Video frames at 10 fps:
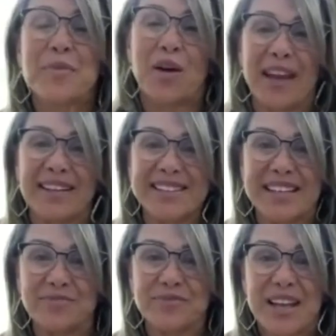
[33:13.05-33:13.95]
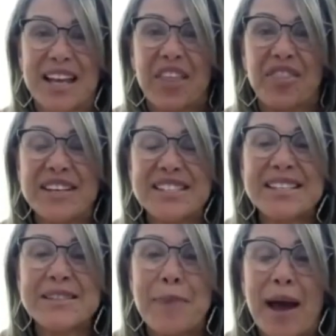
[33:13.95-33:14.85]
Okay, listen, this
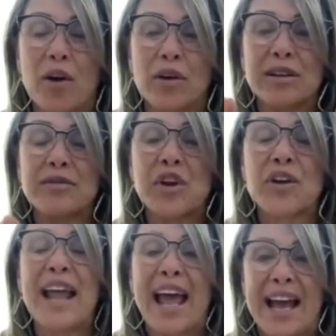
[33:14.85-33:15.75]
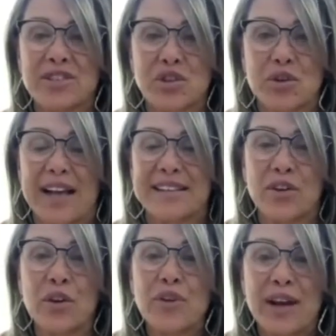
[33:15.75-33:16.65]
is about, they're going to ask you guys, I
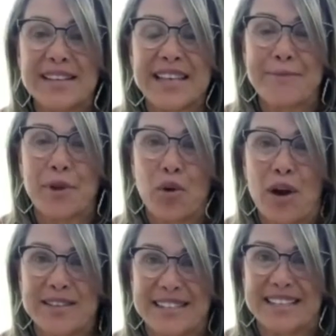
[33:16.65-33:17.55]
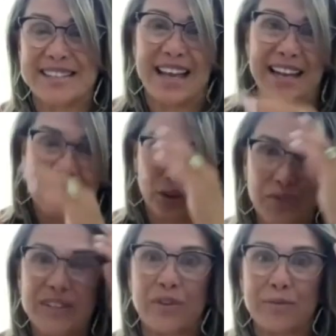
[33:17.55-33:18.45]
don't know if you guys came across this, and I
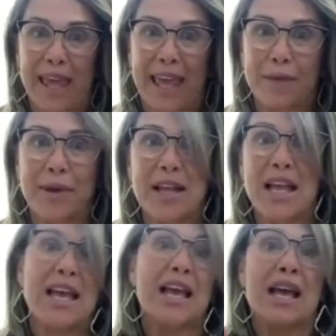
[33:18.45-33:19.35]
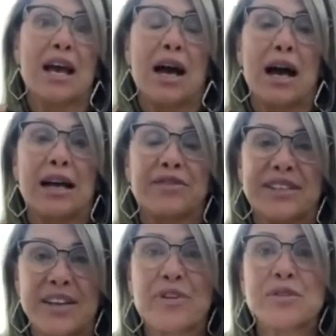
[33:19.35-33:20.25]
learned this from Gabe, the
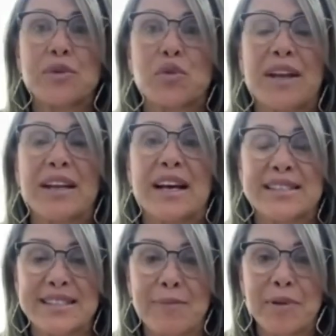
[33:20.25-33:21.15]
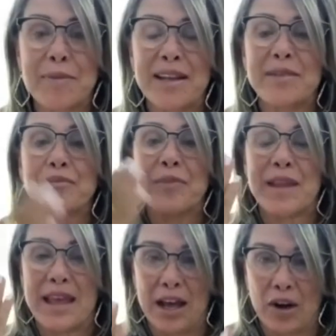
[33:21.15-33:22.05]
difference between a supplement
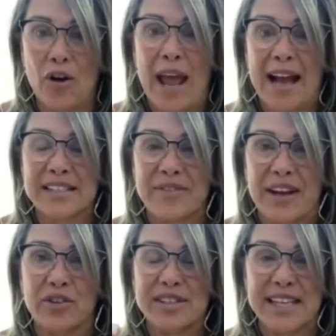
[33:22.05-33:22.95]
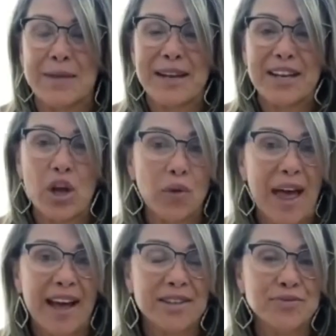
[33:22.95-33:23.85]
and our activator. Does anybody know
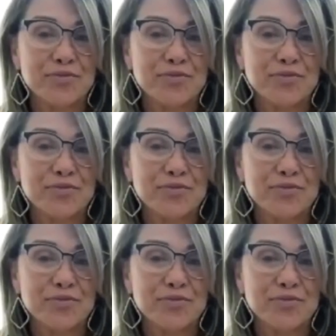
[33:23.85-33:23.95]
that?